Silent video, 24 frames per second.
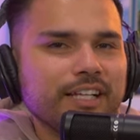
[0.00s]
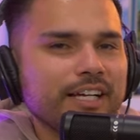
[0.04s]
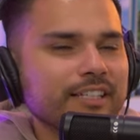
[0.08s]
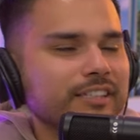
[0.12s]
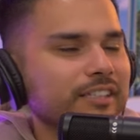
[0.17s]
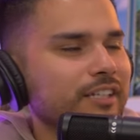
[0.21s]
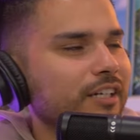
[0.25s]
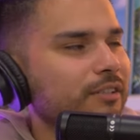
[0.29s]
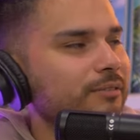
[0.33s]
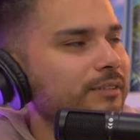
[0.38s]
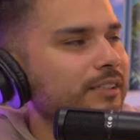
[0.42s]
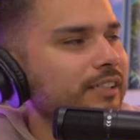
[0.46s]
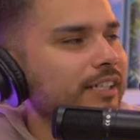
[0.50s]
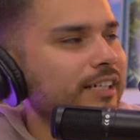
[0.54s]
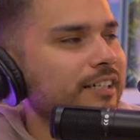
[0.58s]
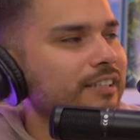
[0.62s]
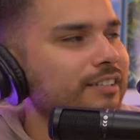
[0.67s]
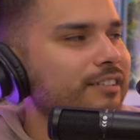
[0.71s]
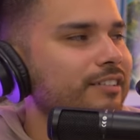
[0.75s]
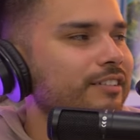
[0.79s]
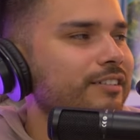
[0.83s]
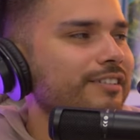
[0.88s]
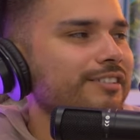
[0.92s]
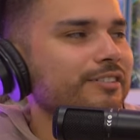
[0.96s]
last album he
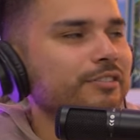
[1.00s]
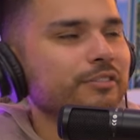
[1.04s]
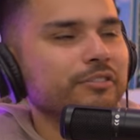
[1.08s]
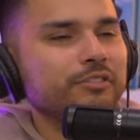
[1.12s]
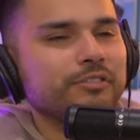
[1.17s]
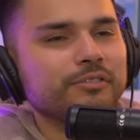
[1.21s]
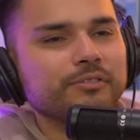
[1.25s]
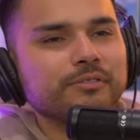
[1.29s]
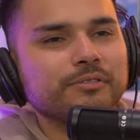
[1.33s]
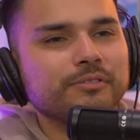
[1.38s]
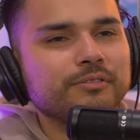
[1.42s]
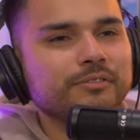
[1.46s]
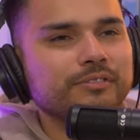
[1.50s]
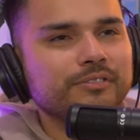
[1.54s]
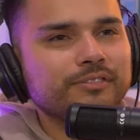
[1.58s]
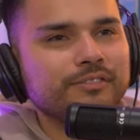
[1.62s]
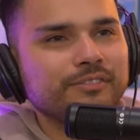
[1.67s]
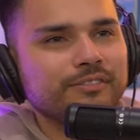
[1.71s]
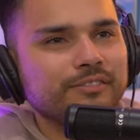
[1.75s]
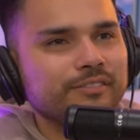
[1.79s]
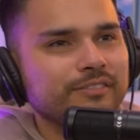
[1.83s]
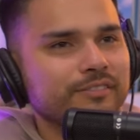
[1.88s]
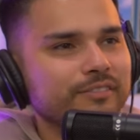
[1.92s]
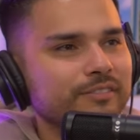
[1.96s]
kind of did a little too.
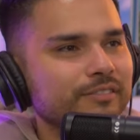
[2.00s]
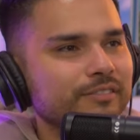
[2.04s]
Yeah,